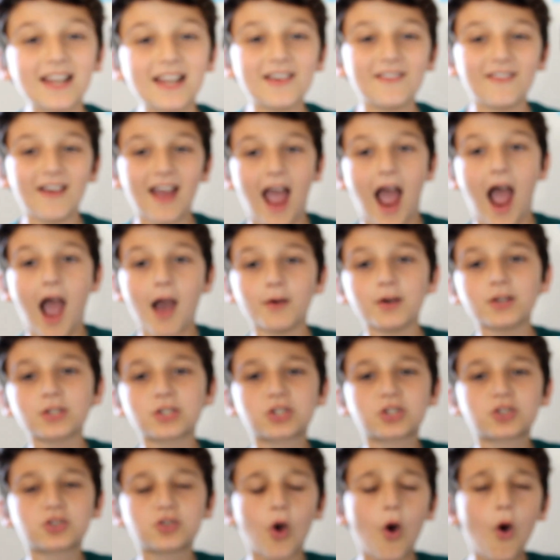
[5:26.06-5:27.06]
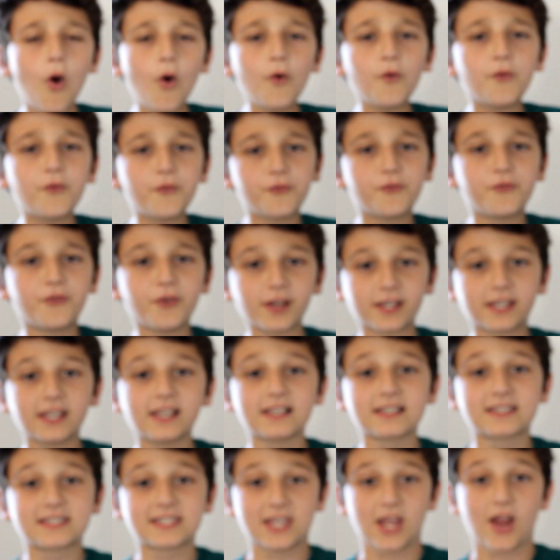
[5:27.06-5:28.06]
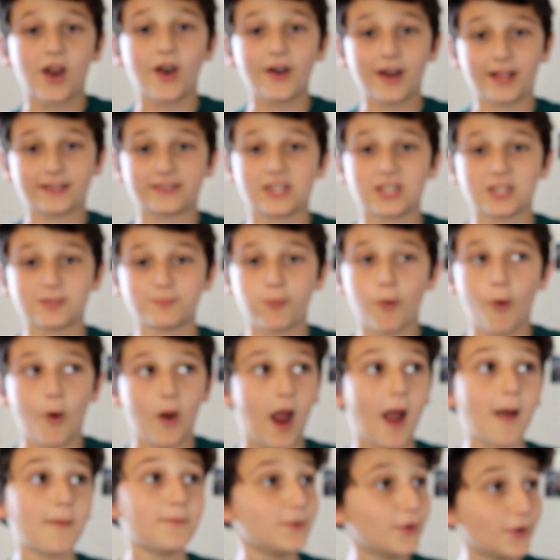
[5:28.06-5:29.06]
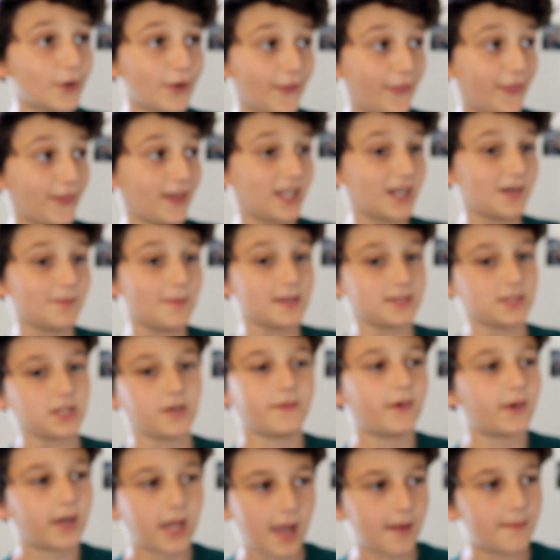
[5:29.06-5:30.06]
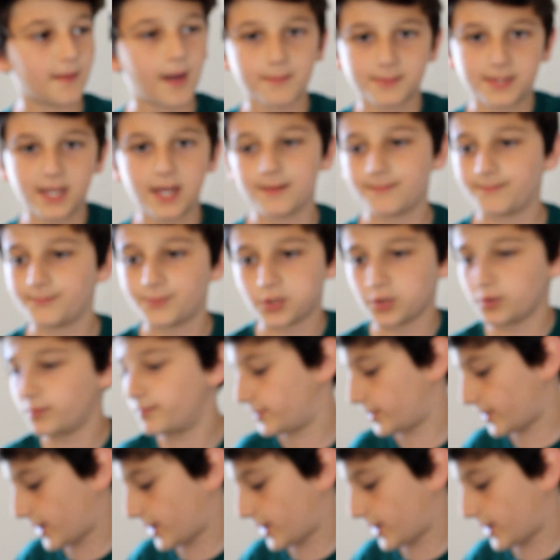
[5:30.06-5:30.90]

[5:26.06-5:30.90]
Anyway, I was so freaking scared at this point. I'm literally thinking to myself, okay, I'm dead, dude.